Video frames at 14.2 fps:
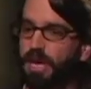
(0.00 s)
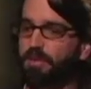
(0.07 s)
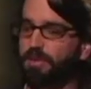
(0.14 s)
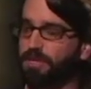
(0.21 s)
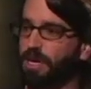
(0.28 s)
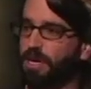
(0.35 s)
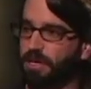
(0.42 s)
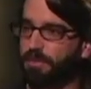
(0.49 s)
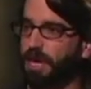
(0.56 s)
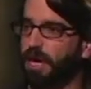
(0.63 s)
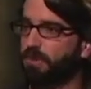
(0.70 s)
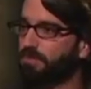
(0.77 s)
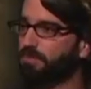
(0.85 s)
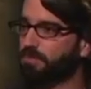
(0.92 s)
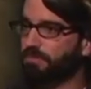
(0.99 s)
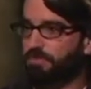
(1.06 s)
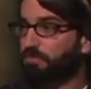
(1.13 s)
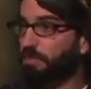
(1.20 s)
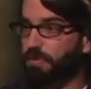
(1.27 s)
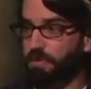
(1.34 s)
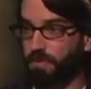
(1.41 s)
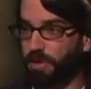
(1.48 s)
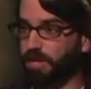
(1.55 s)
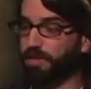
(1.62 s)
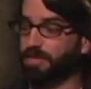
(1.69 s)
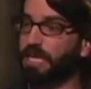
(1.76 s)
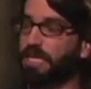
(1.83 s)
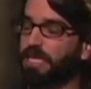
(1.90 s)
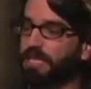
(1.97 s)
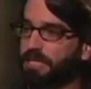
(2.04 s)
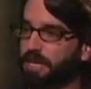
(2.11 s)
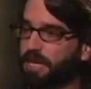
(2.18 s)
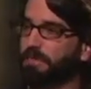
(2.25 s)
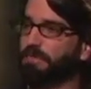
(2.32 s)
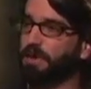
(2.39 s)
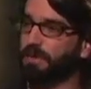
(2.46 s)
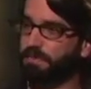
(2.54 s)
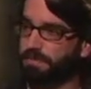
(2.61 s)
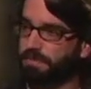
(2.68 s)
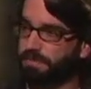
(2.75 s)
that, we'll talk about maybe where those ideas came from.